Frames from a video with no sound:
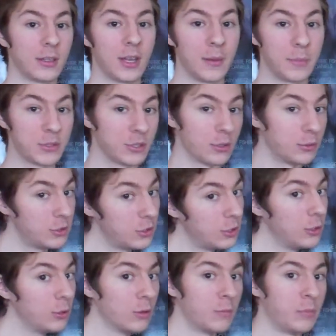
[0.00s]
Episode
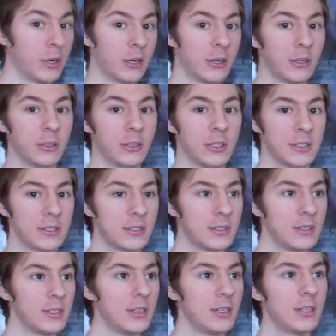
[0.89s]
2 of Burial at
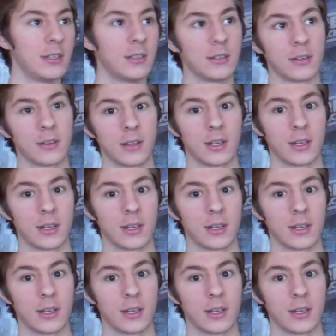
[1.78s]
Sea